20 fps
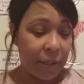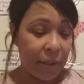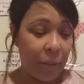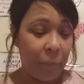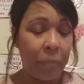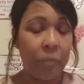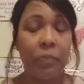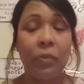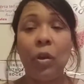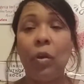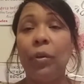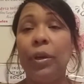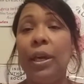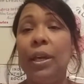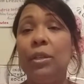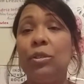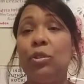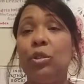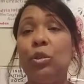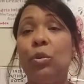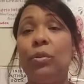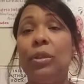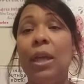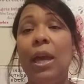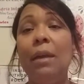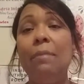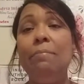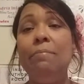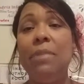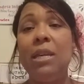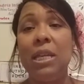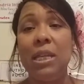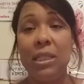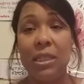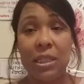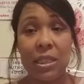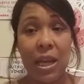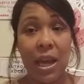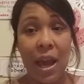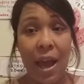Okay, so they meet at